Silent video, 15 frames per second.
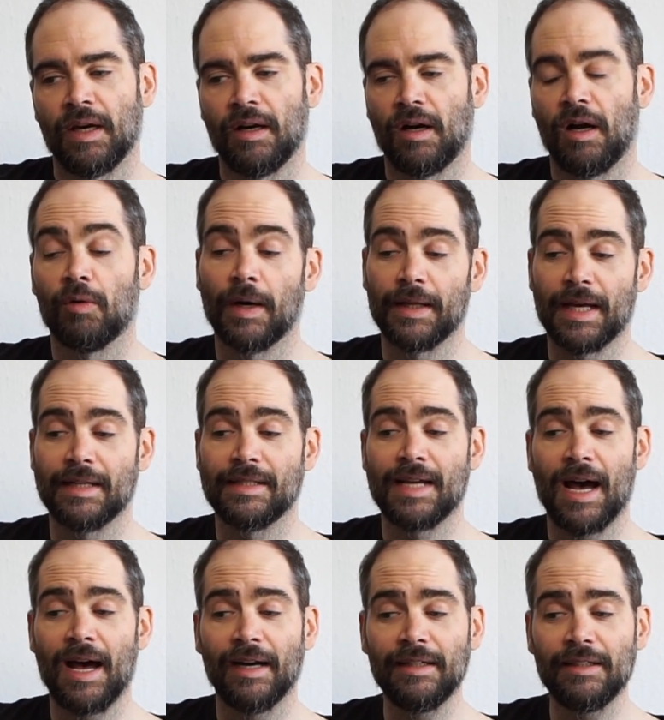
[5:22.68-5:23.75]
I'll write that
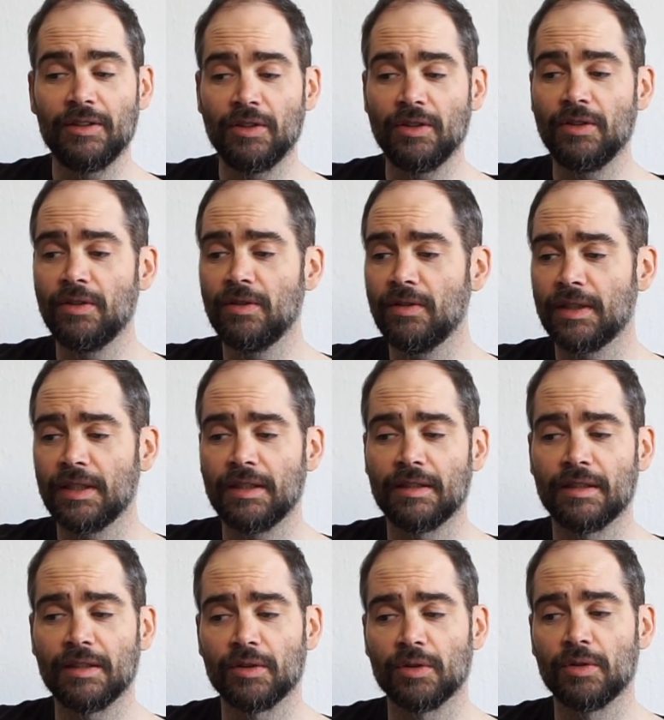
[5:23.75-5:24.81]
da do do
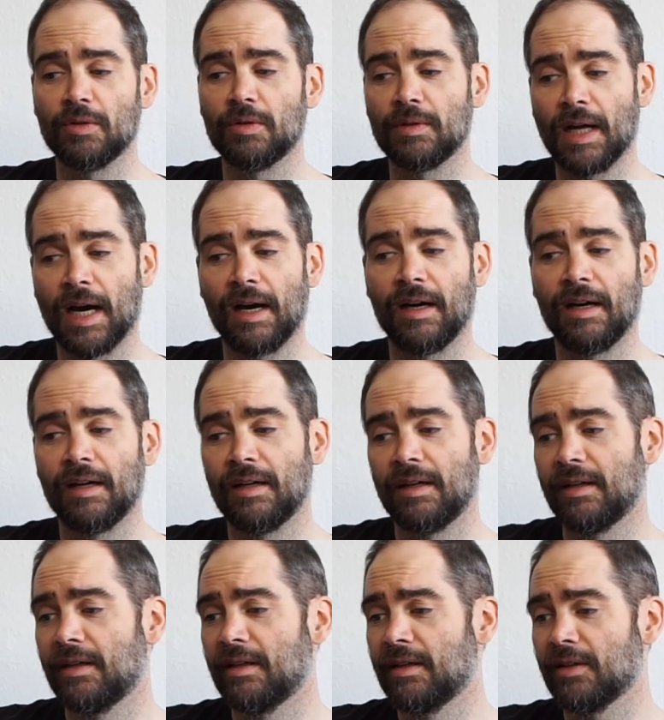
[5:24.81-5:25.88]
do do
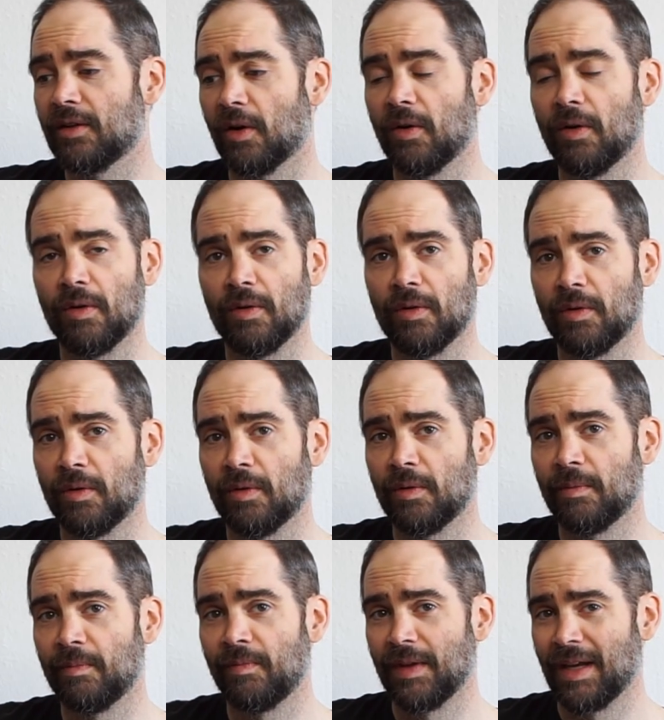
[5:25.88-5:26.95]
da dum,
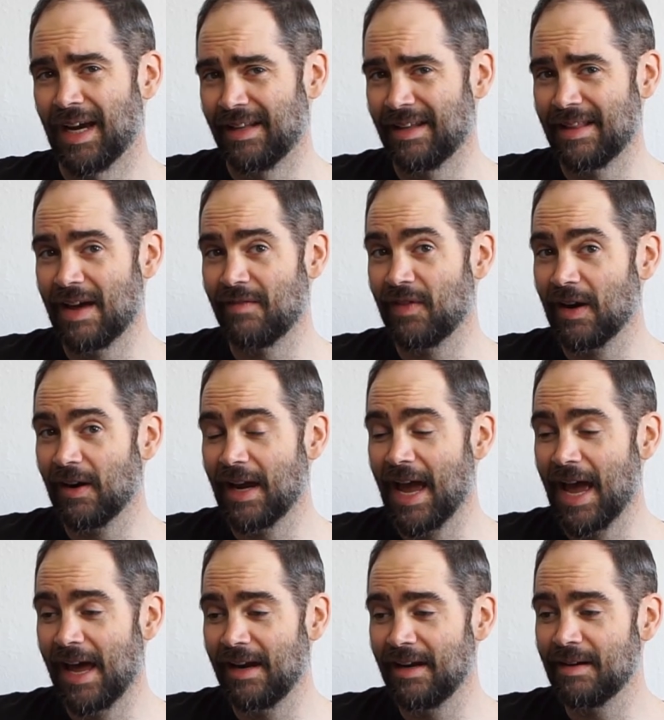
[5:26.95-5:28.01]
and then that very
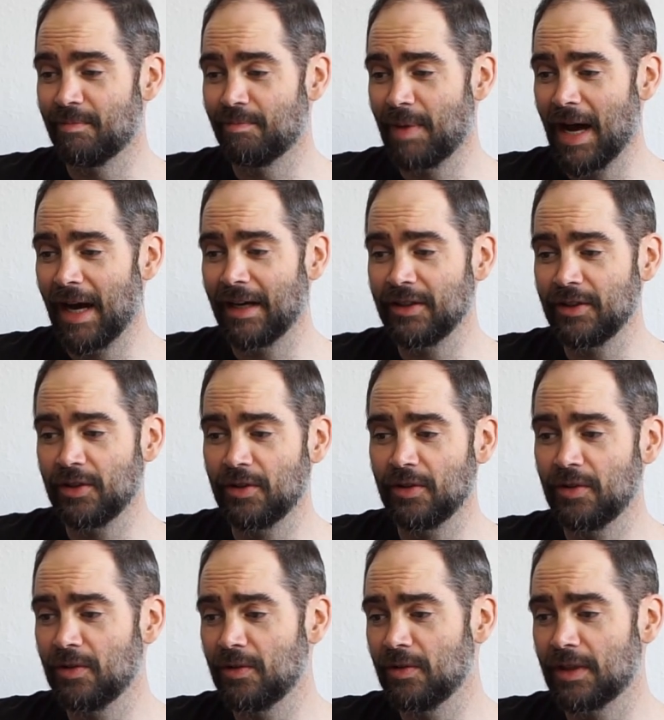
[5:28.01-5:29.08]
end ba do
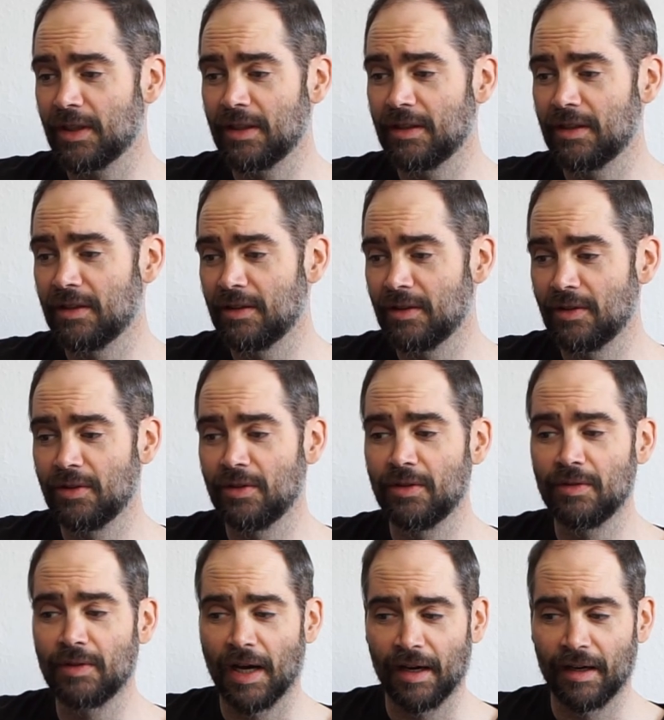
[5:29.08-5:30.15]

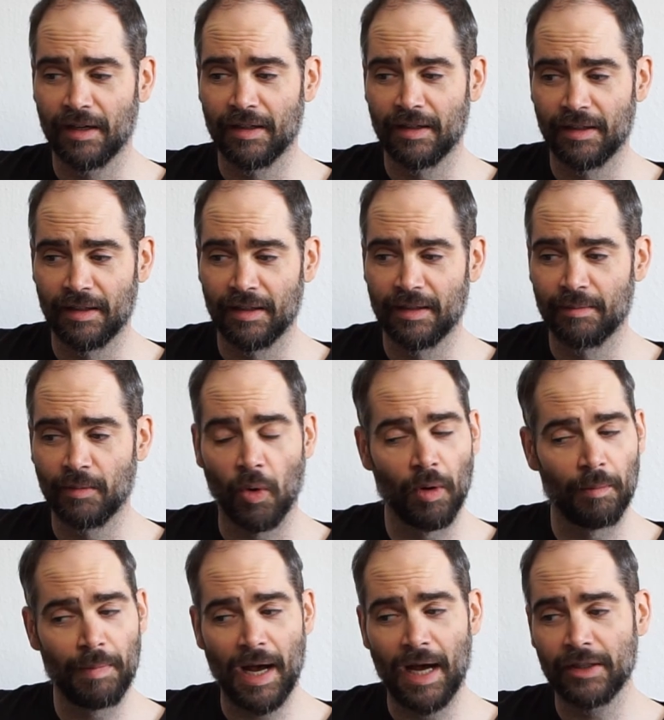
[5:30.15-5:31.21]
do dum,
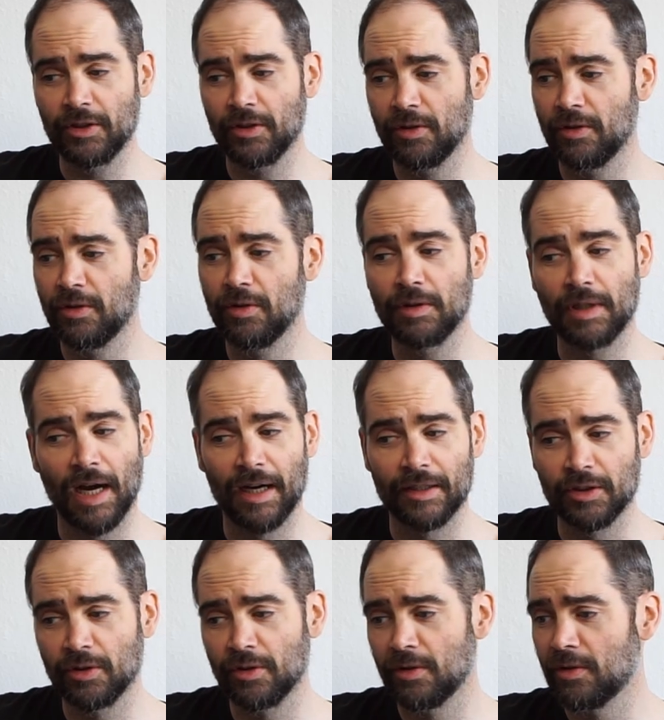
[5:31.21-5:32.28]
or ba do da
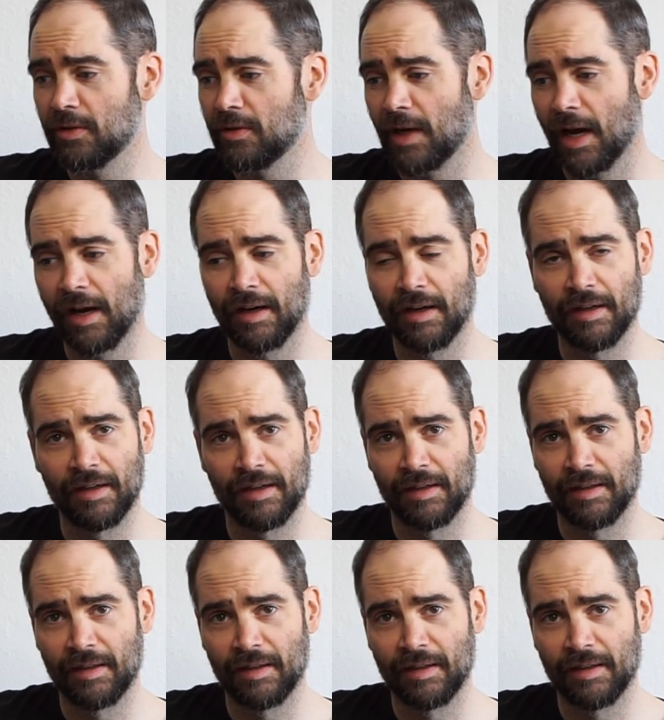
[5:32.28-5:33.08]
do dum.